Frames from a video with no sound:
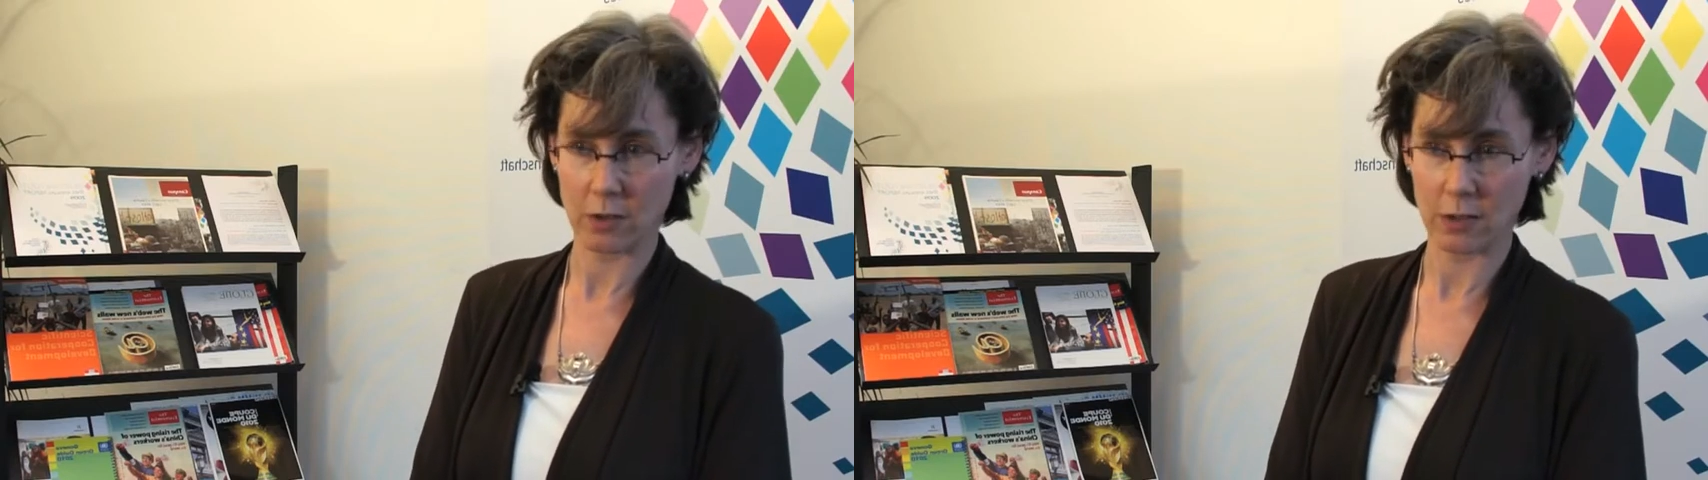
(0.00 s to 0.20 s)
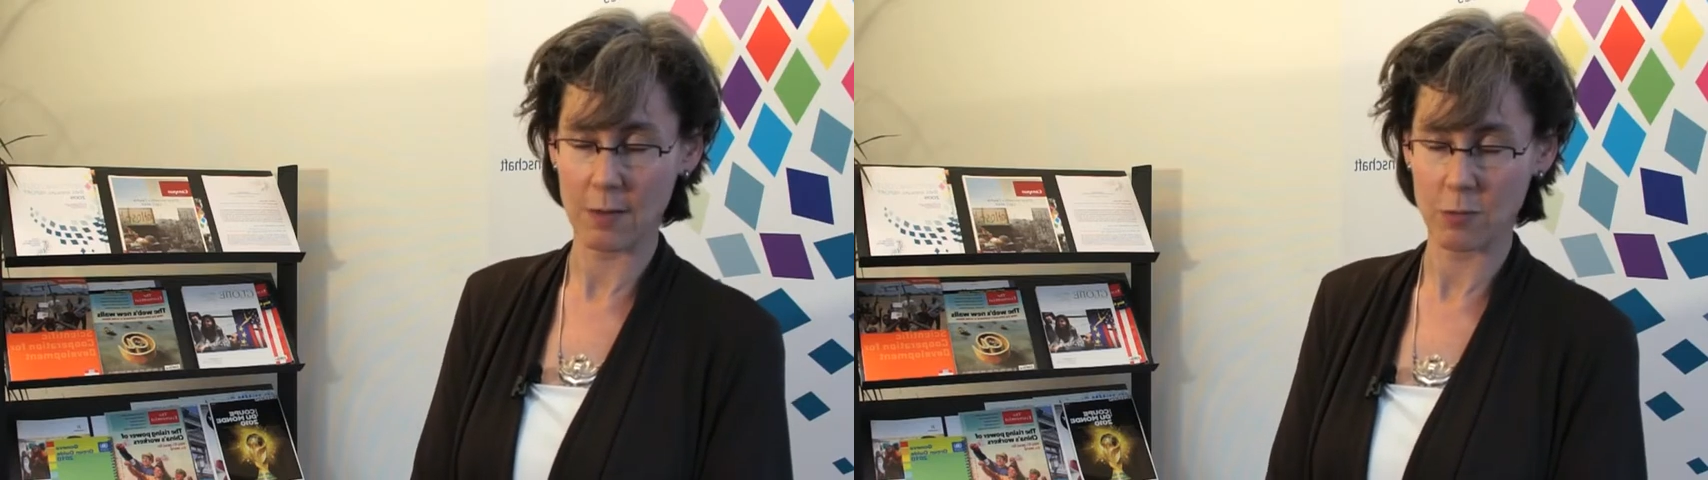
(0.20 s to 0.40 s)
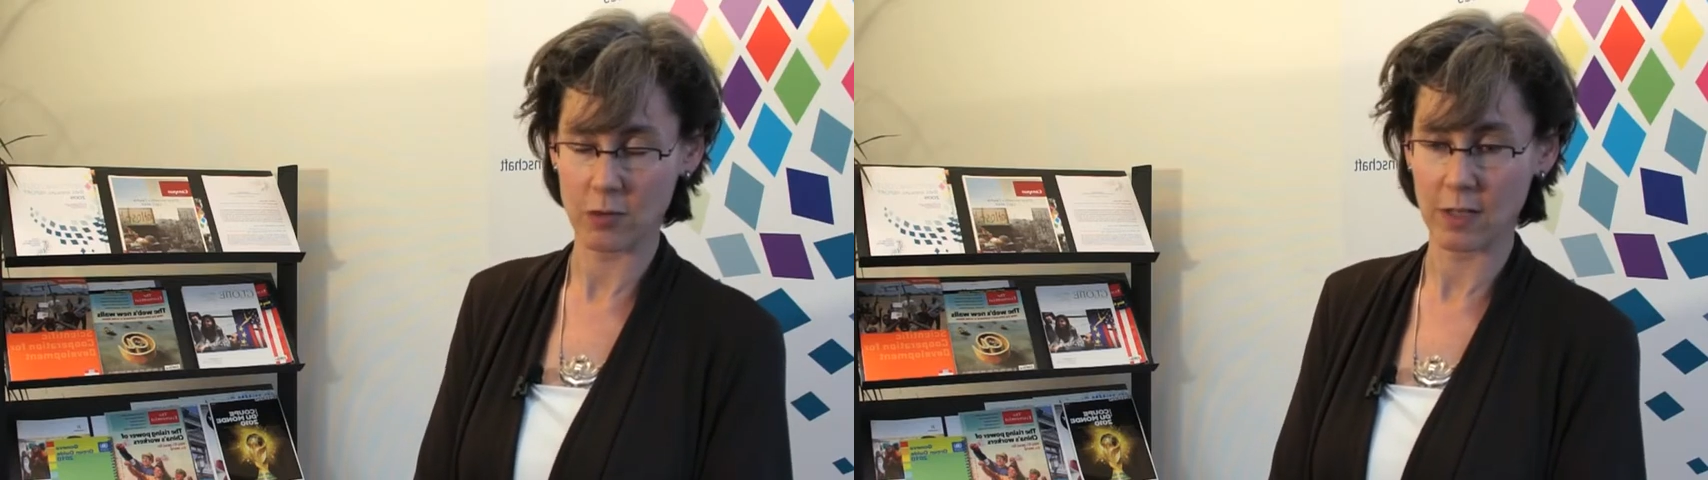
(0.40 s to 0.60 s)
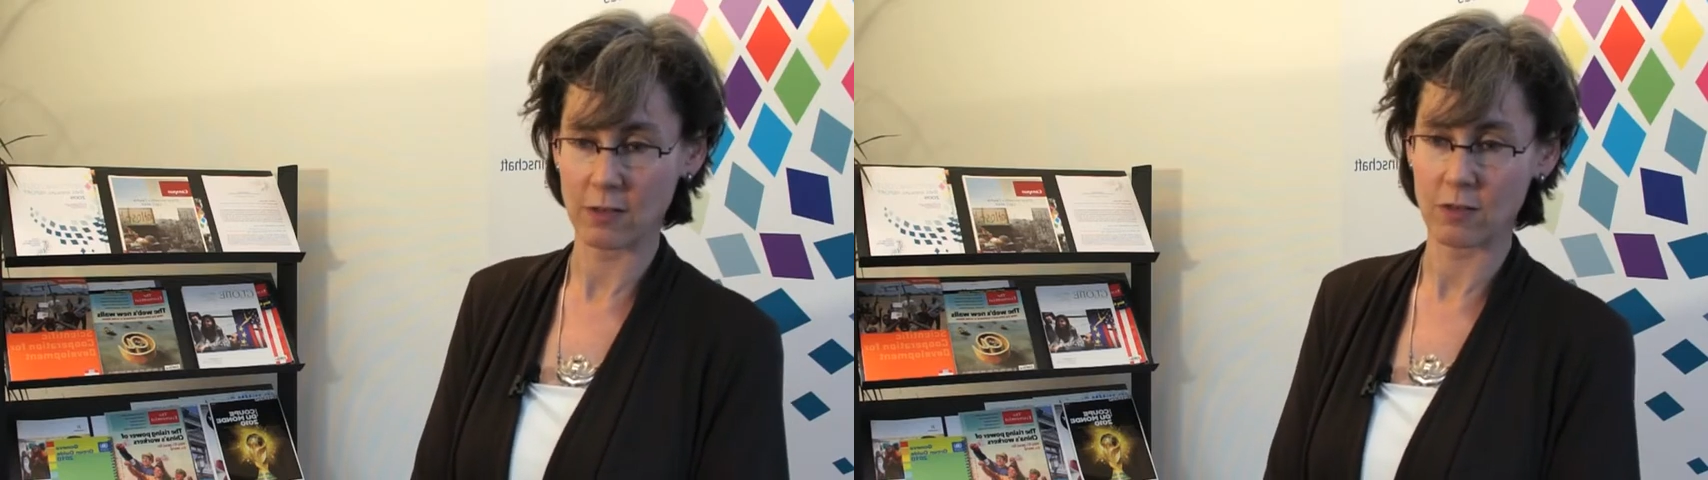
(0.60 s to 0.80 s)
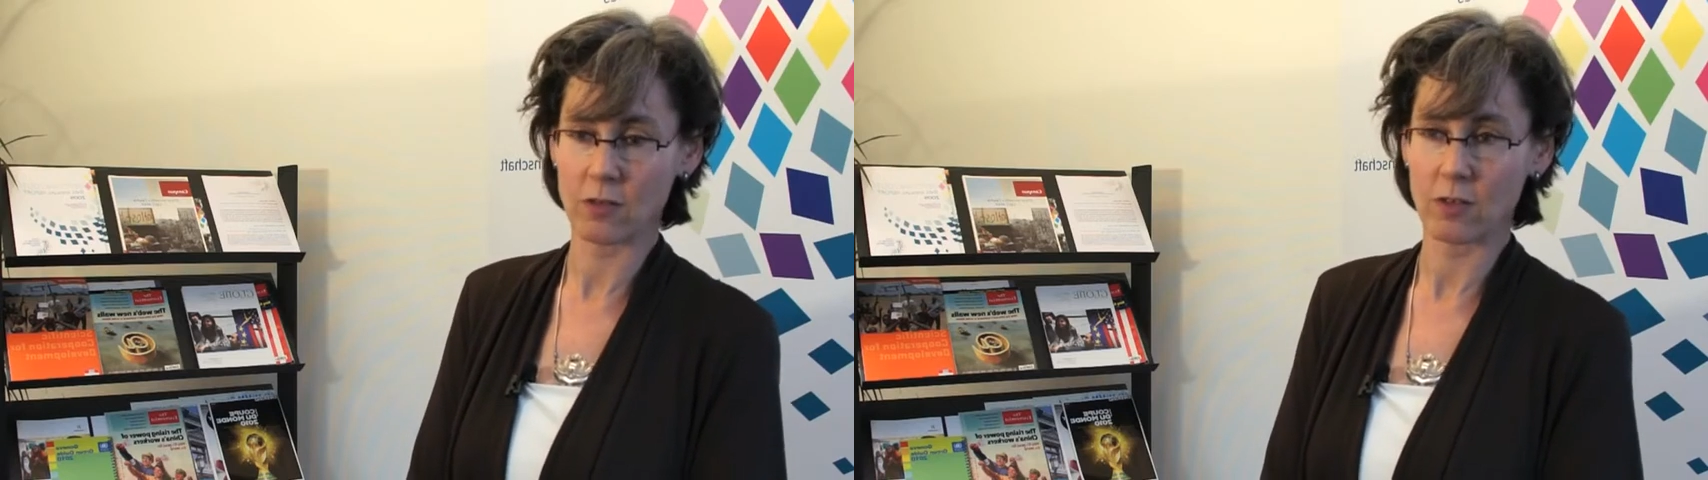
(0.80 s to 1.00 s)
labor
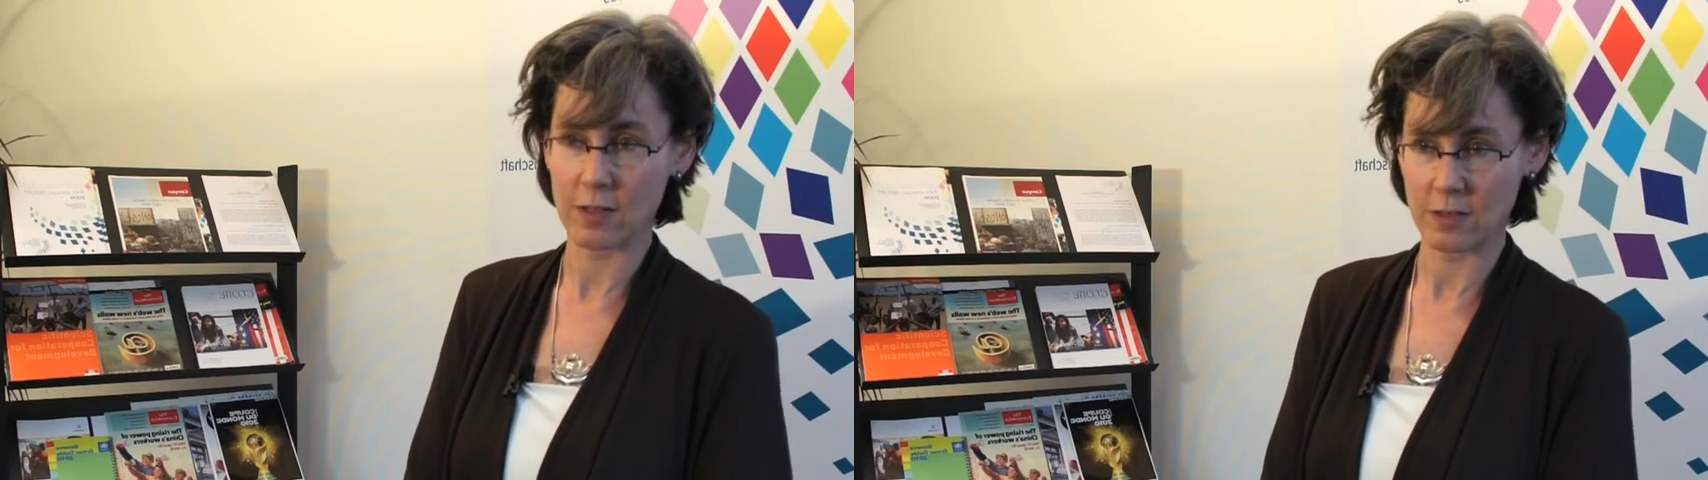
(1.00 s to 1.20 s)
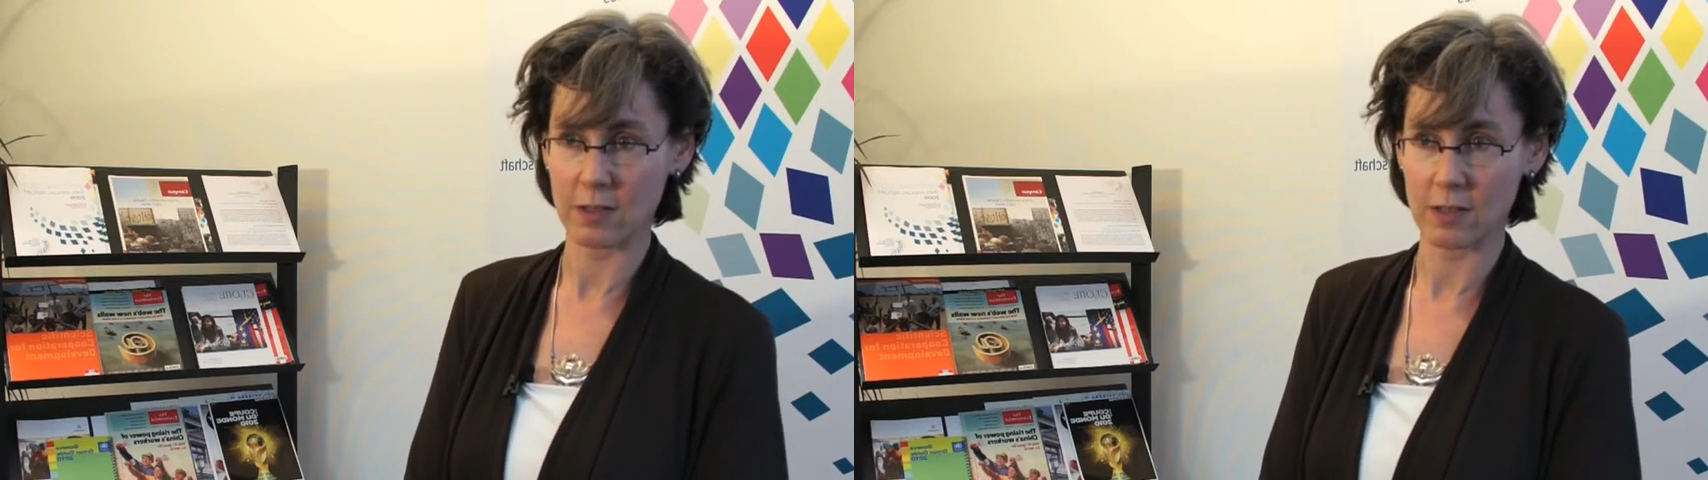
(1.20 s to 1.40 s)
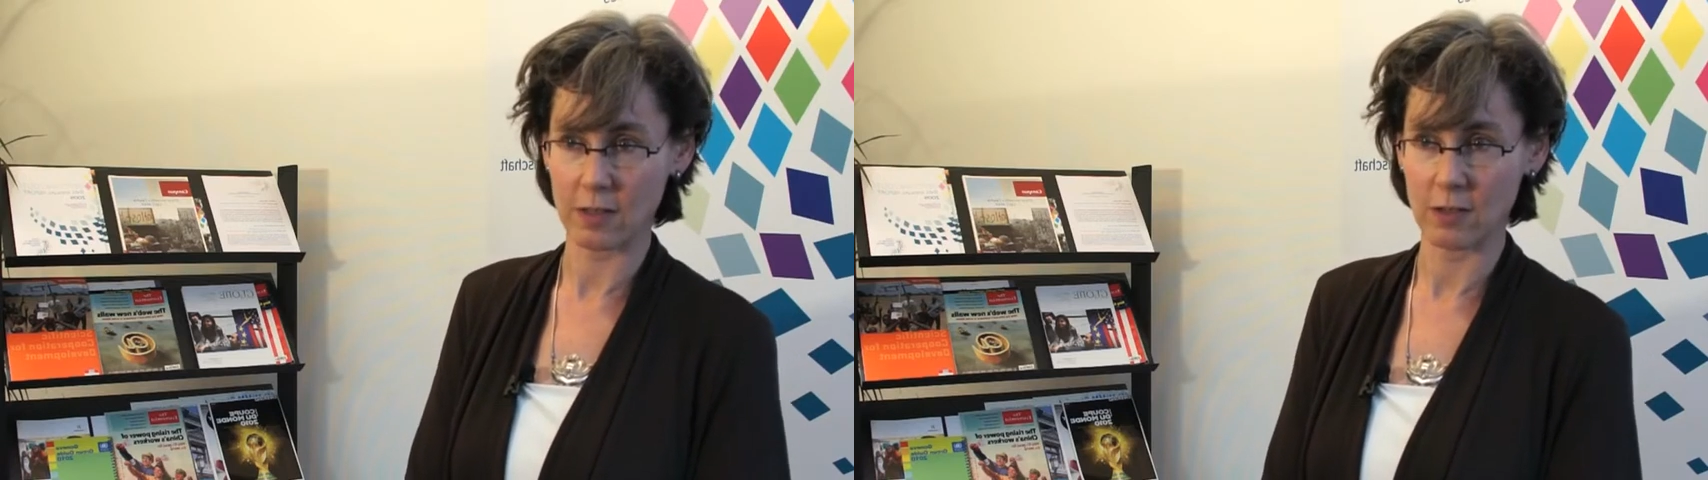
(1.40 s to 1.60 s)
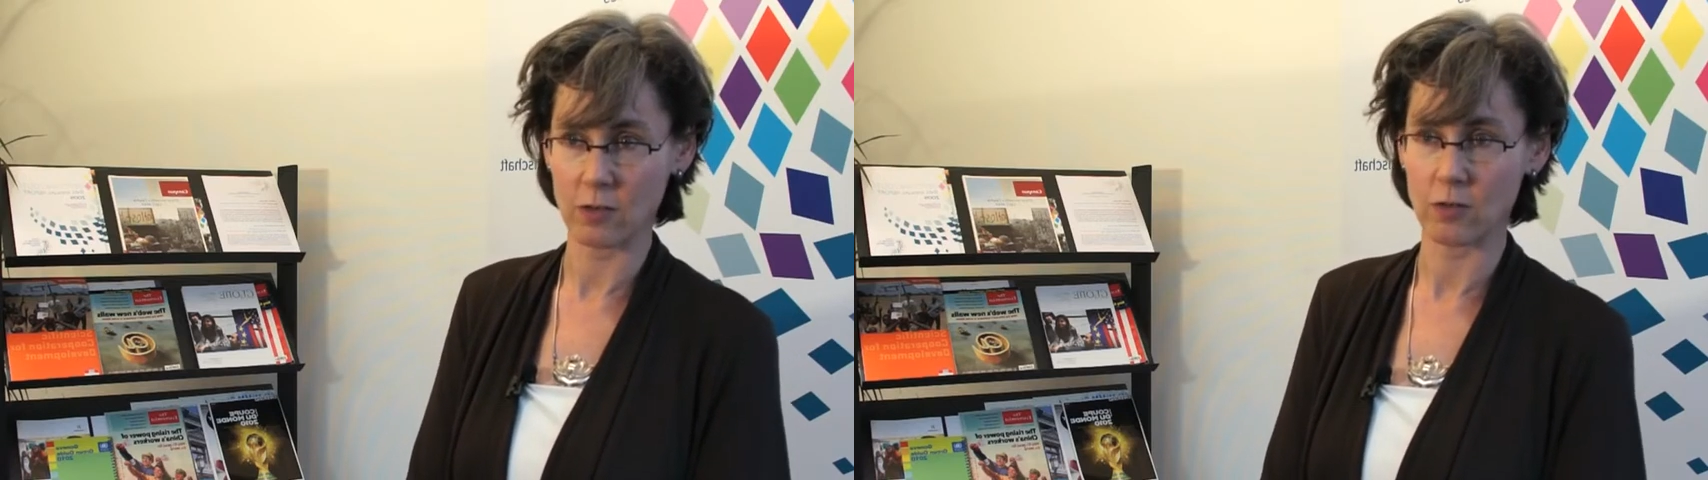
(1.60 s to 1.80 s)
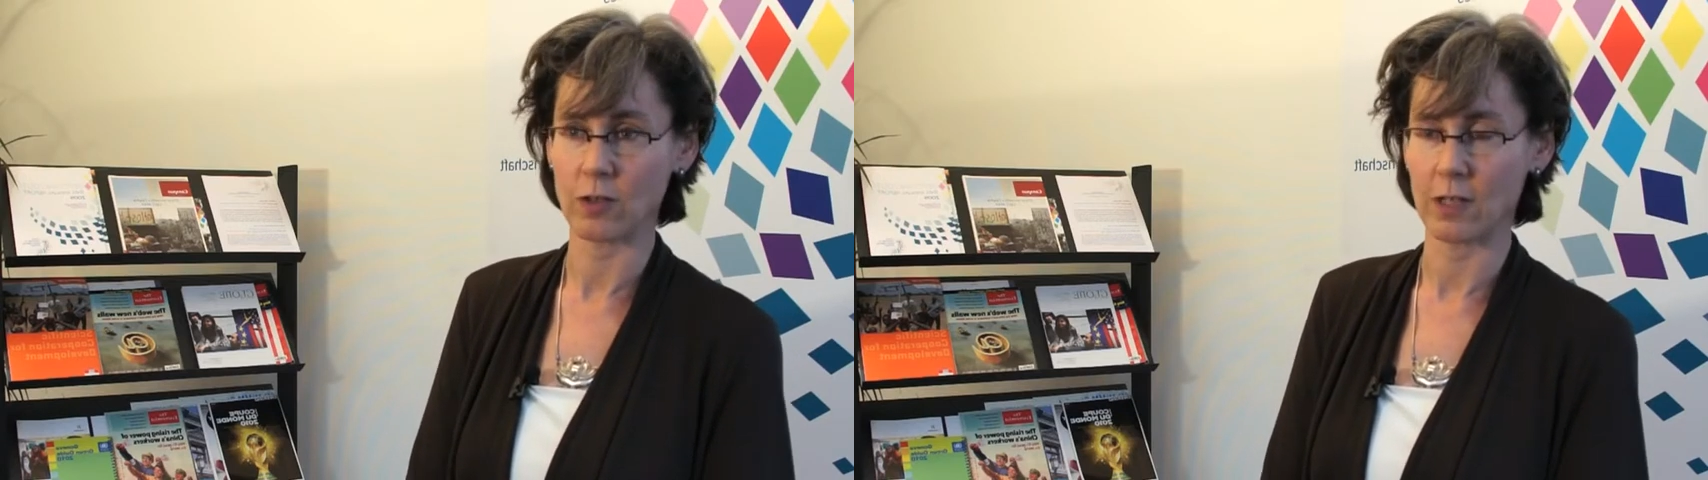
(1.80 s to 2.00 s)
standards to this
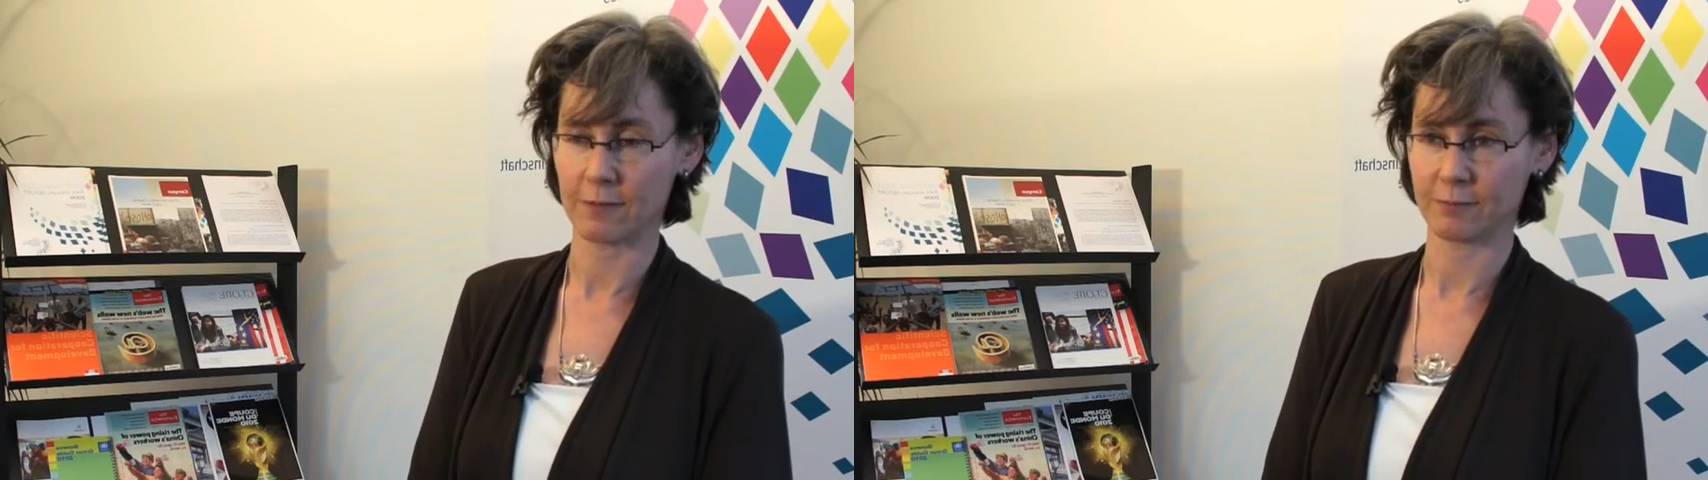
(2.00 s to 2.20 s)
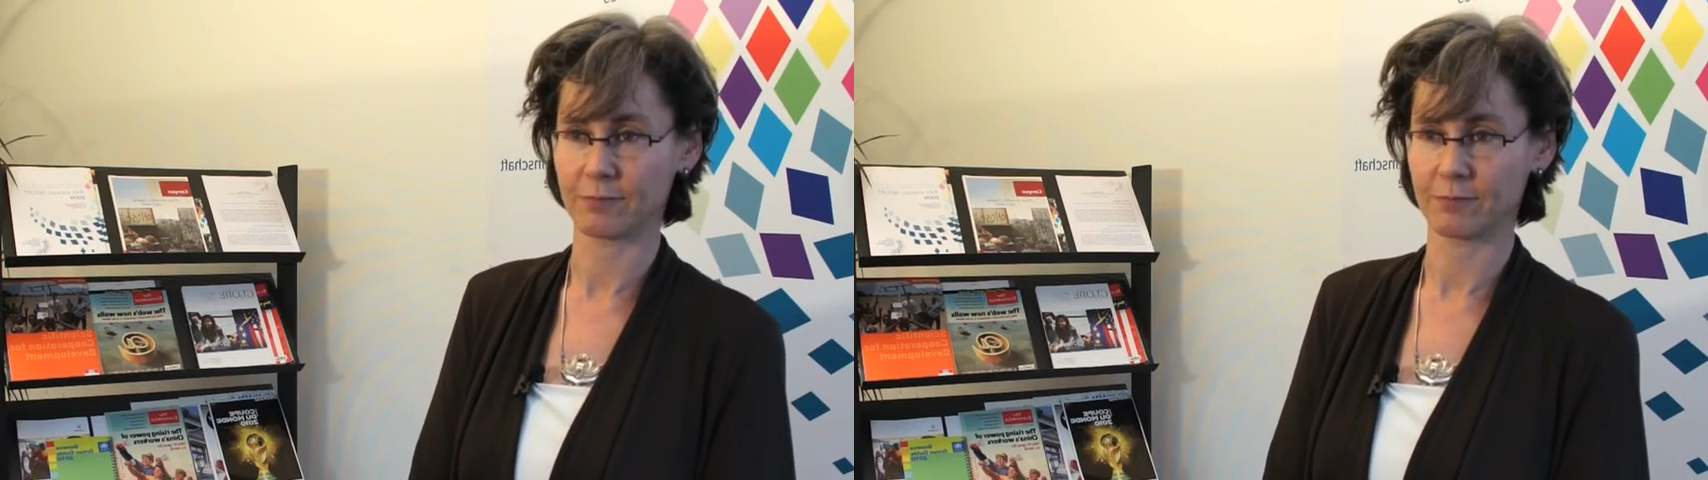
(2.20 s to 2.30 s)
industry?